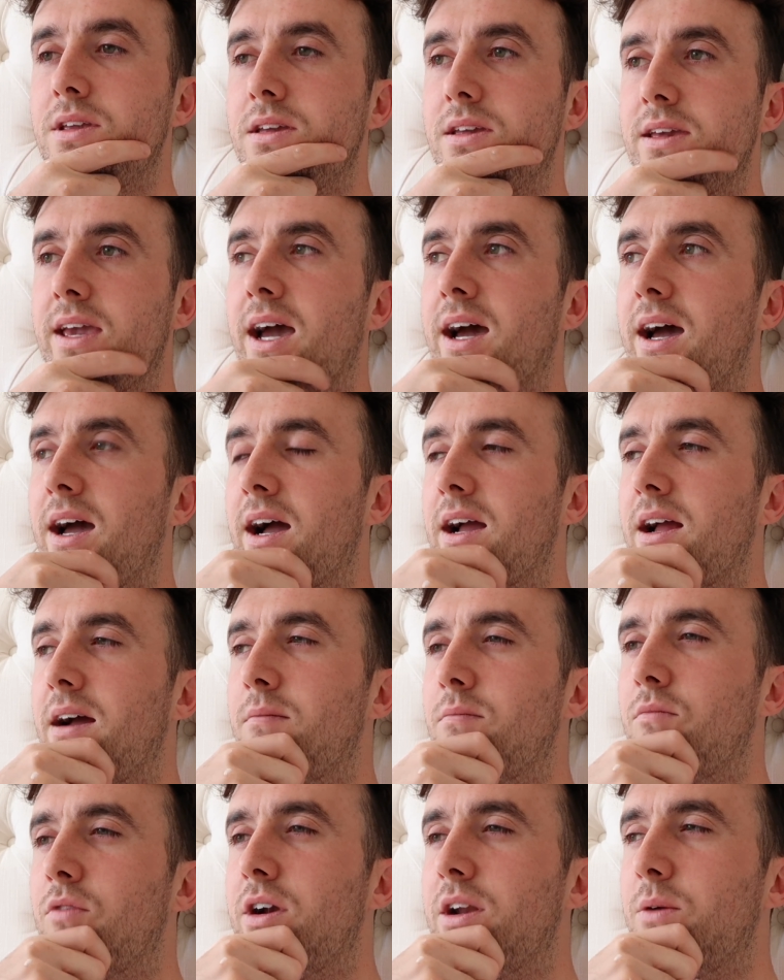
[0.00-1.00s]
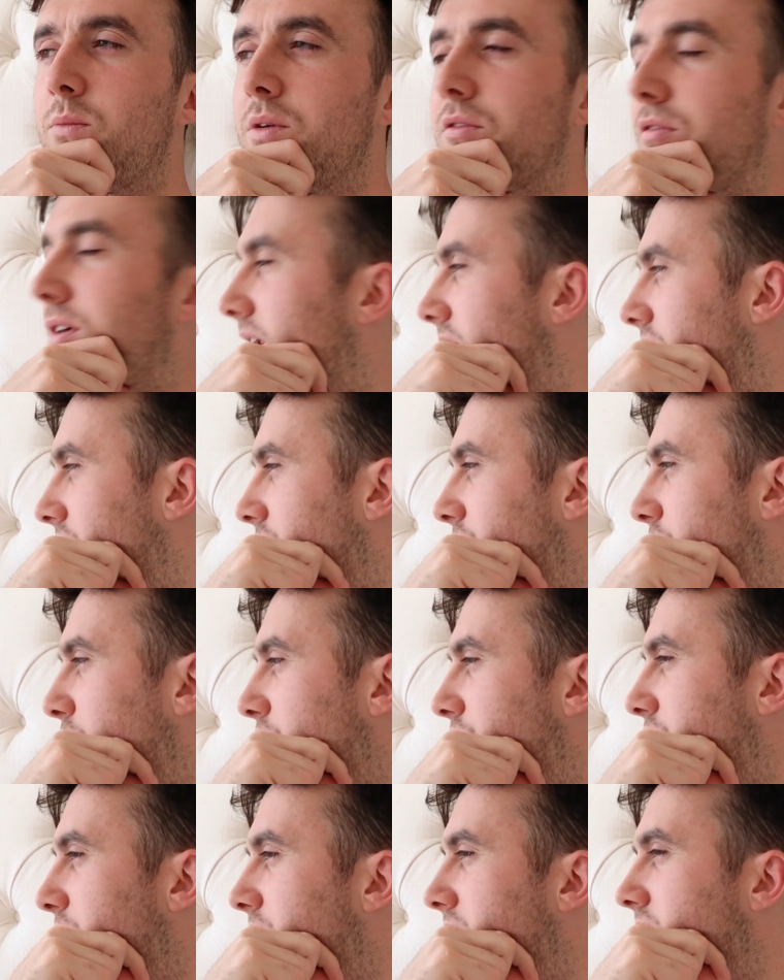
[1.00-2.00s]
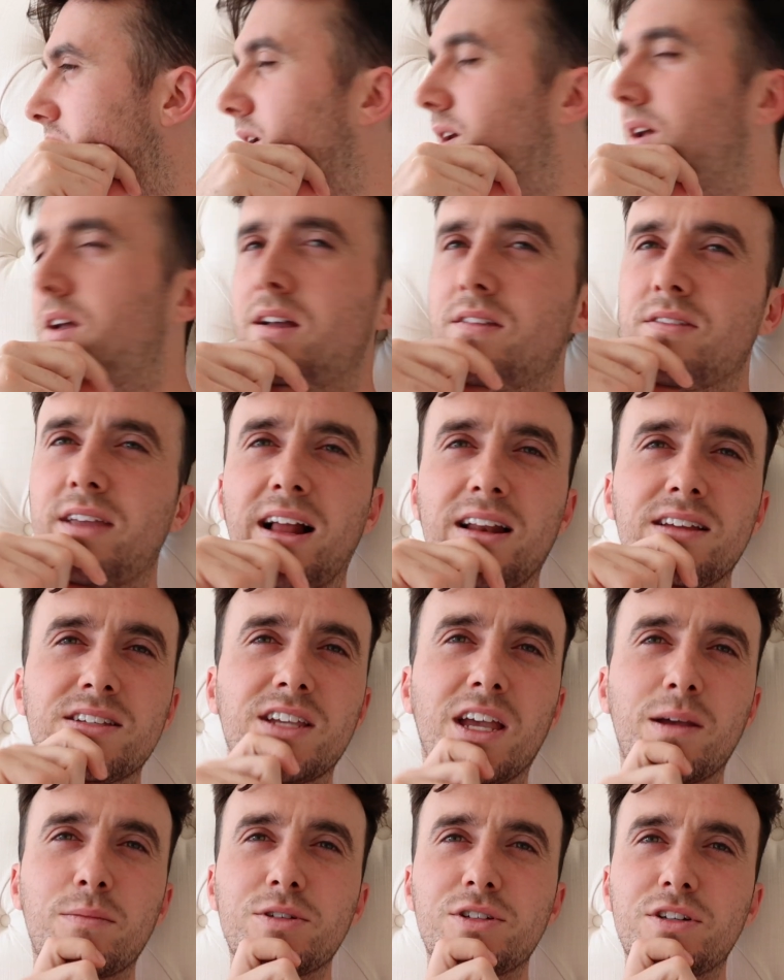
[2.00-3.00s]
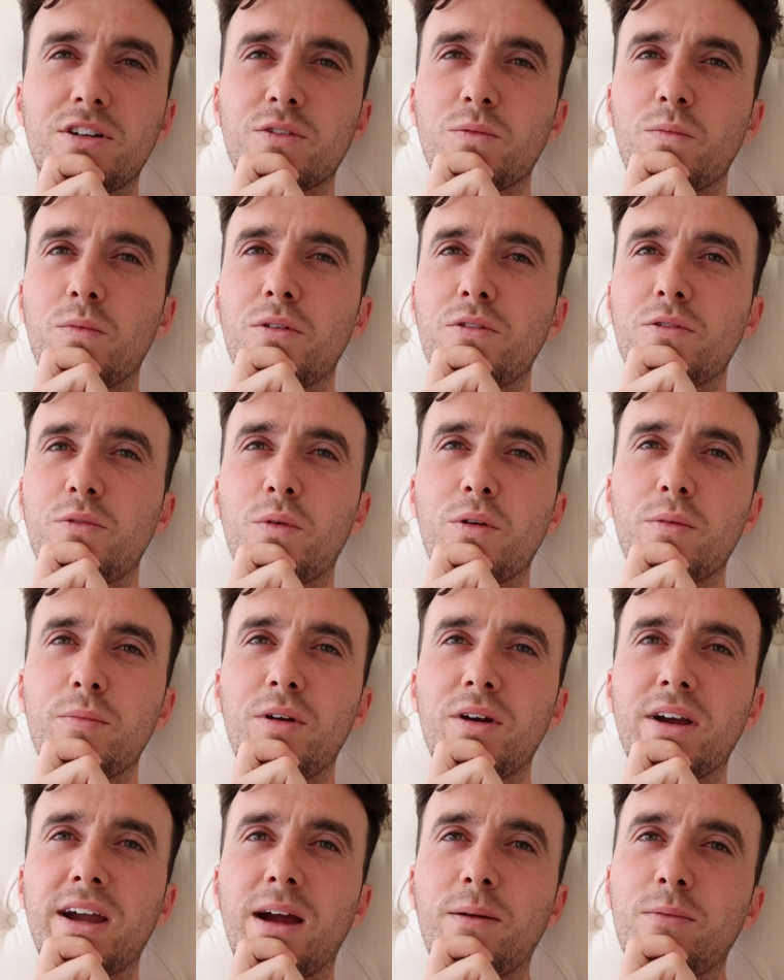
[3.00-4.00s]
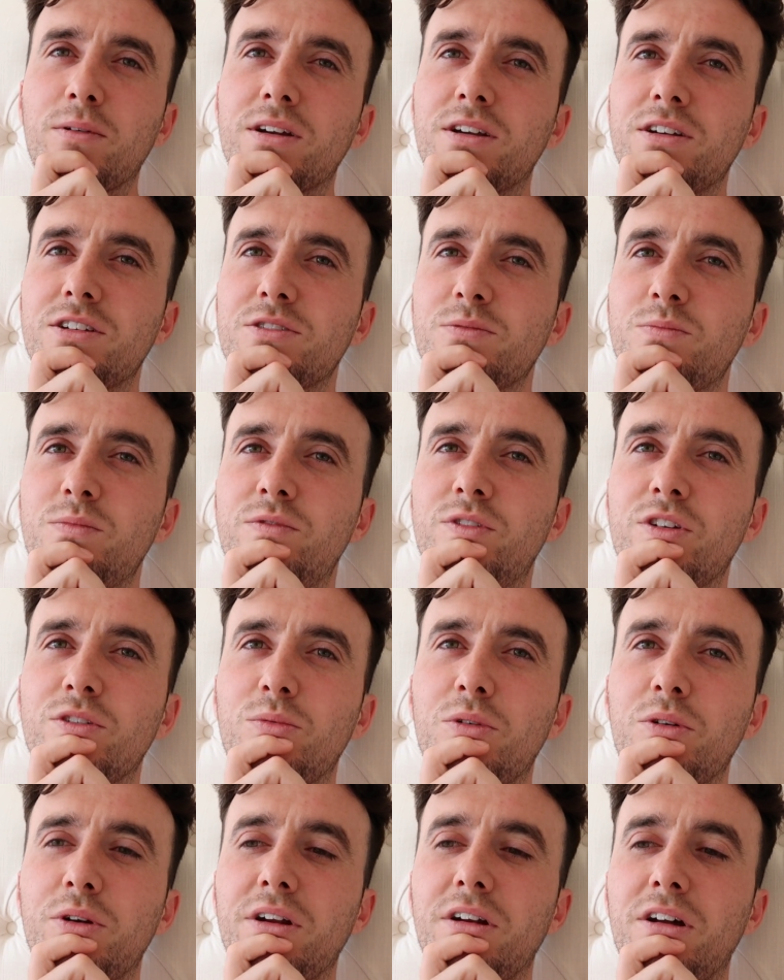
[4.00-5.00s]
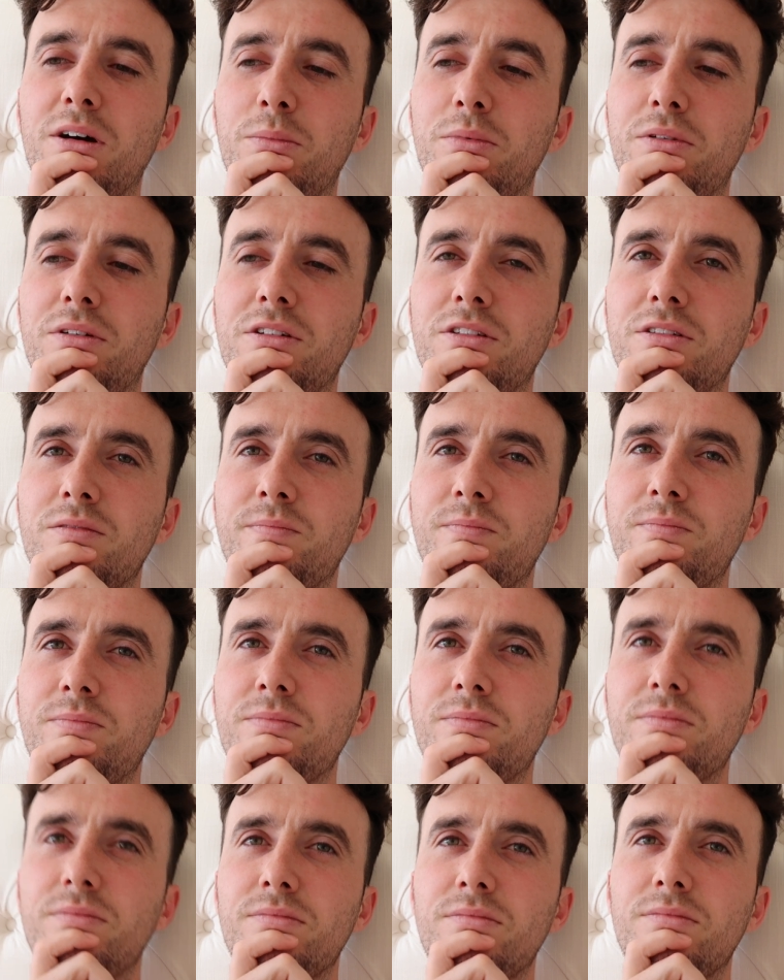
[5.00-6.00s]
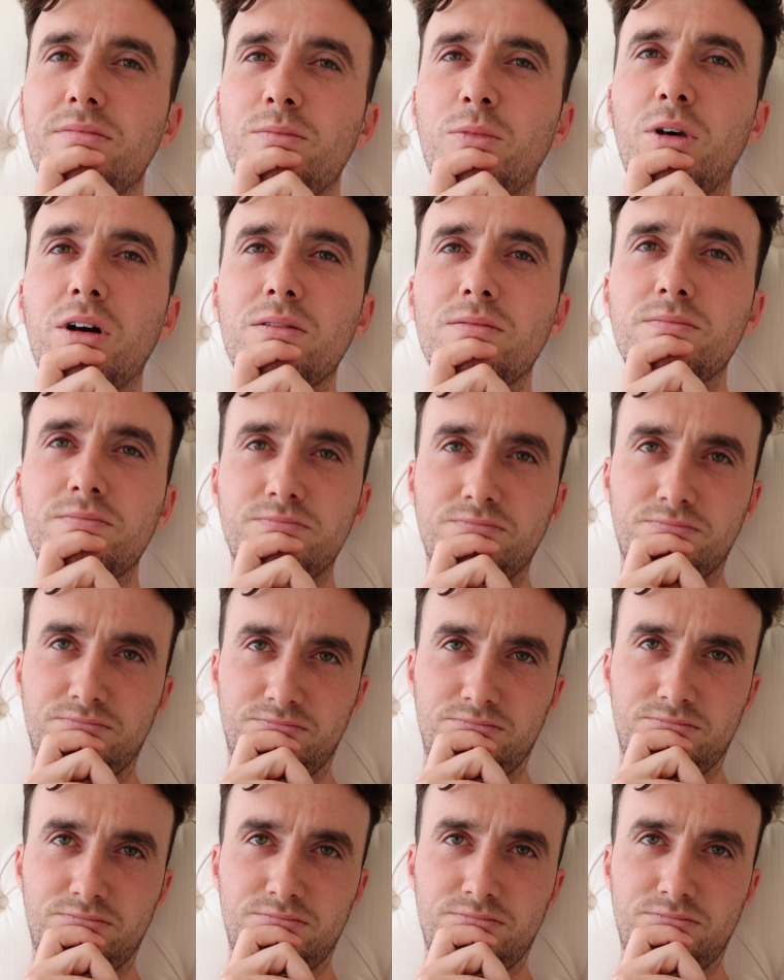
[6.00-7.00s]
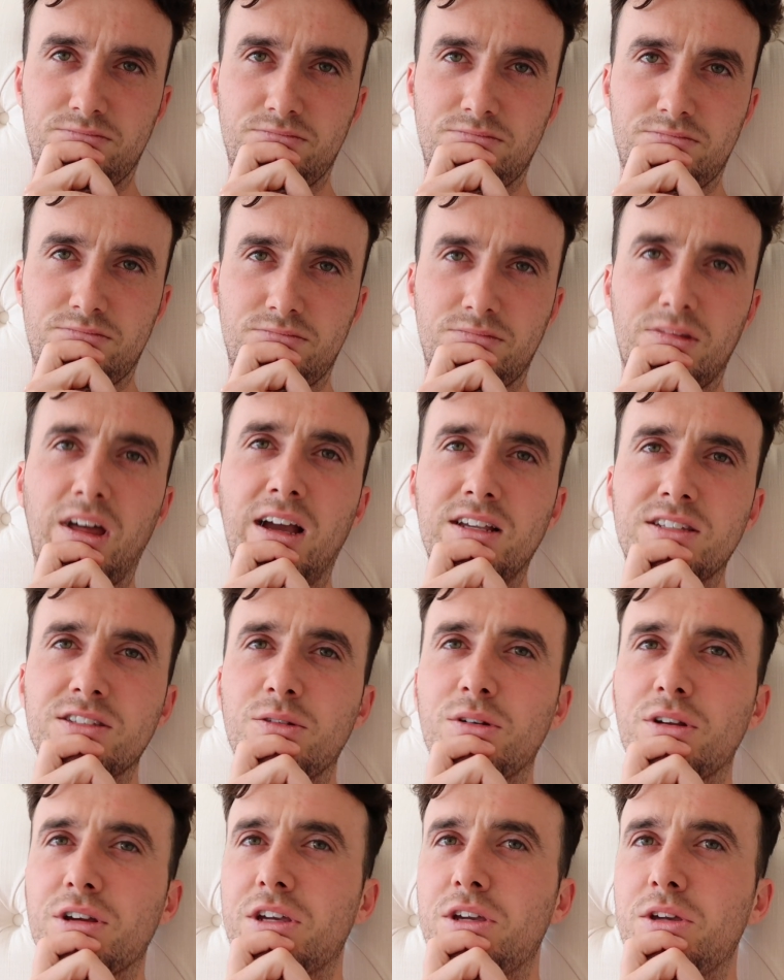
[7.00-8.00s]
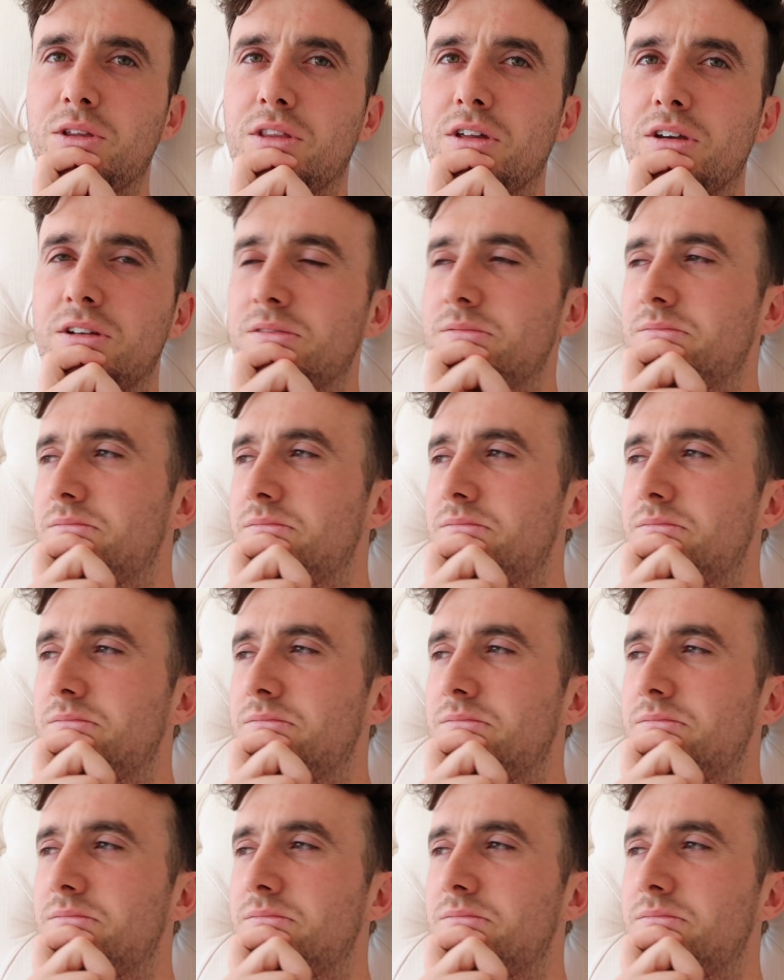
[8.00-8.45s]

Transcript: yeah, we're really looking forward to it. Talia's here, but she doesn't want to be on camera because we've just woken up, and well, I still look cute though.